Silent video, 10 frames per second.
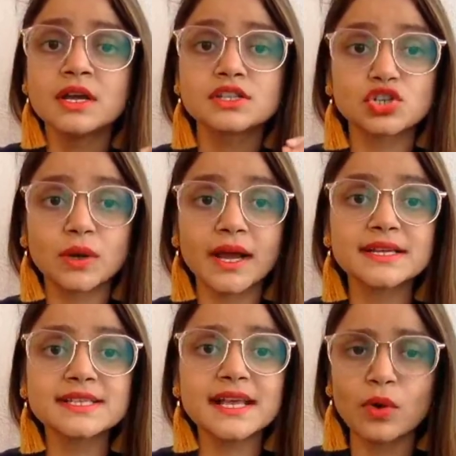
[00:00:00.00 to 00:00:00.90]
So
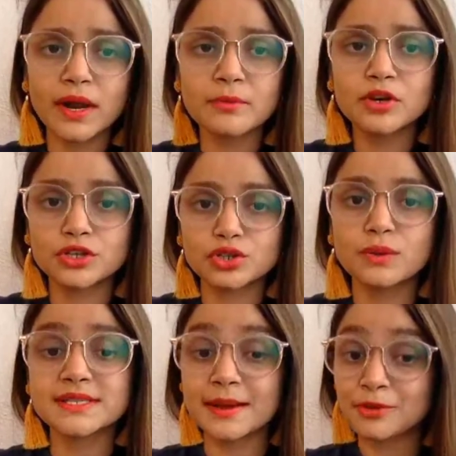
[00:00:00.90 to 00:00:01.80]
guys, what I'm going to do
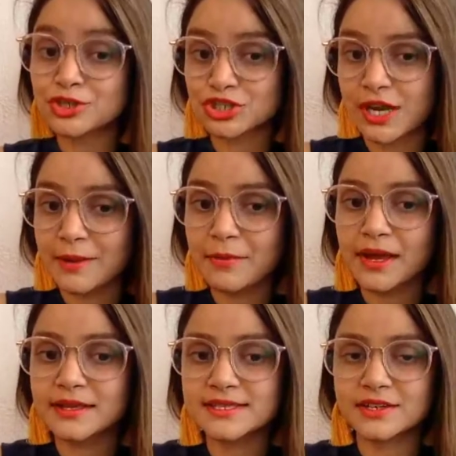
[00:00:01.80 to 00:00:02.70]
is I'm going to share
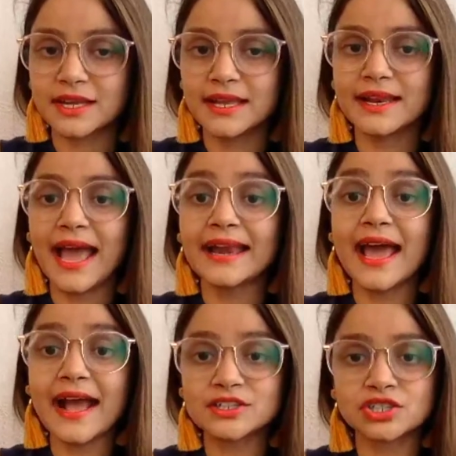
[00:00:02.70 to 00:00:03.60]
my screen and
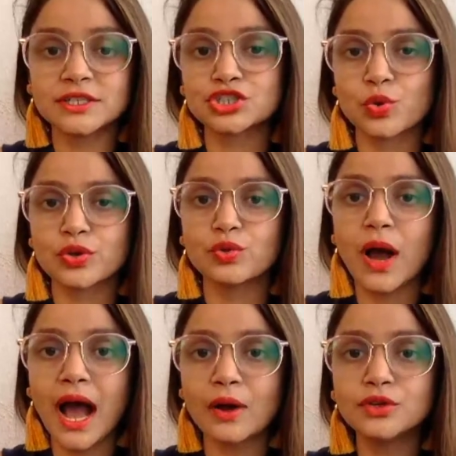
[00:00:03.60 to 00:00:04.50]
actually show you
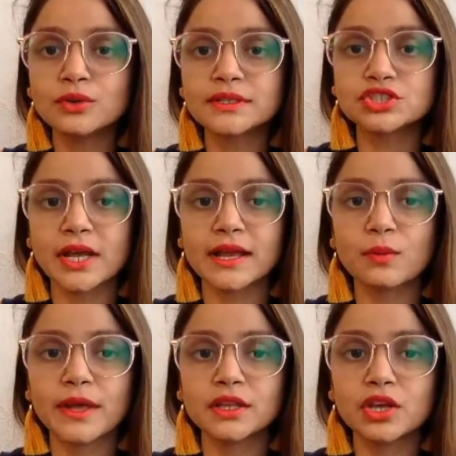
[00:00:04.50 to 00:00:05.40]
how you can check
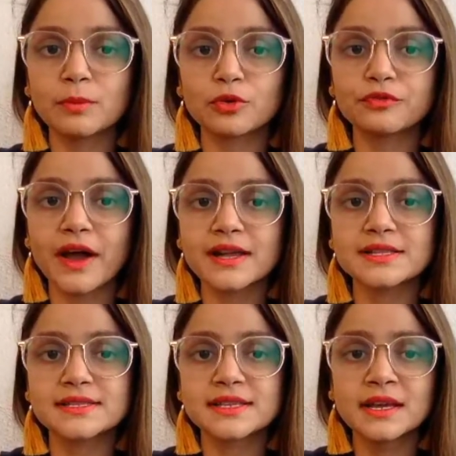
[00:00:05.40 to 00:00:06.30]
whether your
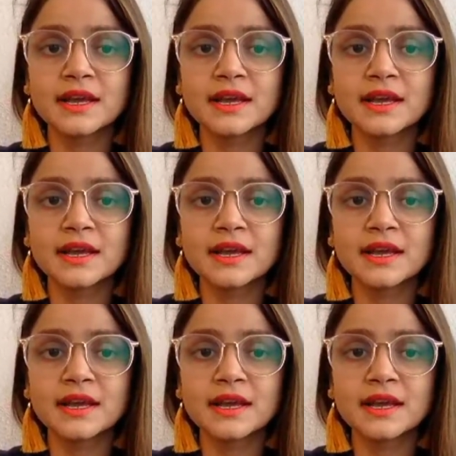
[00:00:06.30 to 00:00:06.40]
profiles